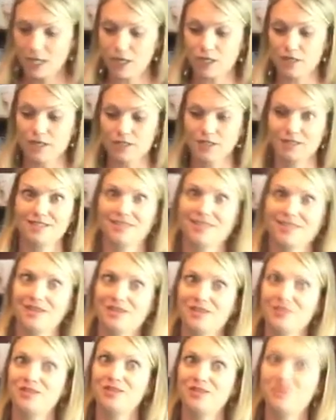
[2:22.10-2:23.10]

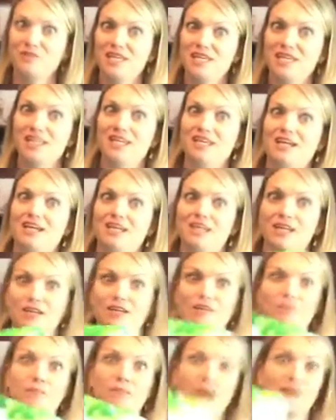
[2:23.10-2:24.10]
Also, you get
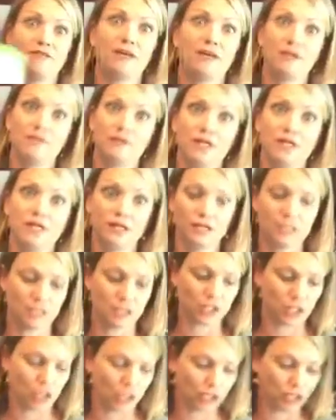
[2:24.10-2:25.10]
my favorite, the
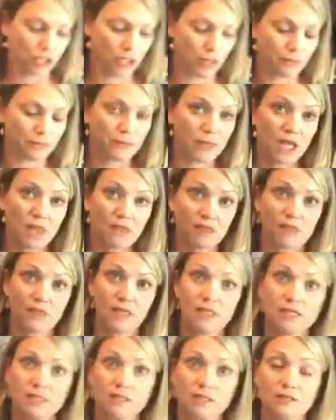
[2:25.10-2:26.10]
detergent.
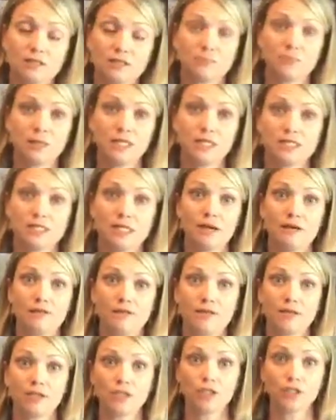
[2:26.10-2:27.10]
This is a must-have
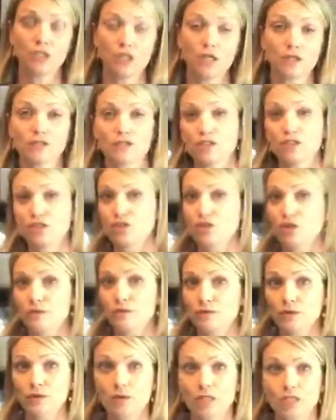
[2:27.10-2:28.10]
for your cloths because you don't
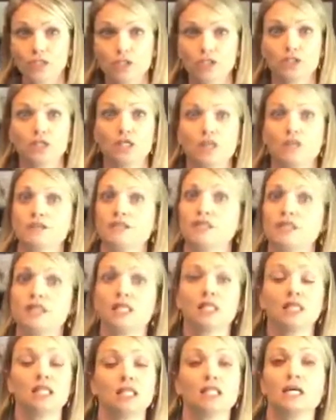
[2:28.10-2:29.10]
want to wash your cloths in
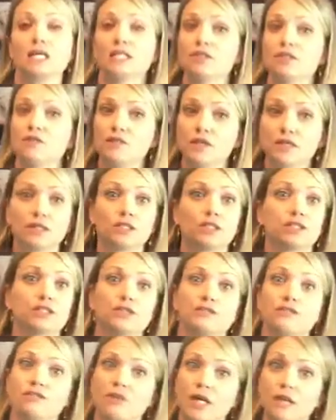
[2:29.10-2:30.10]
anything that has fillers
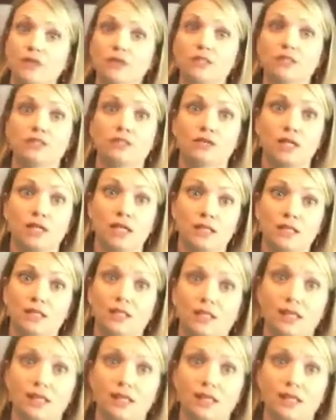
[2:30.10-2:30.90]
or fragrances or anything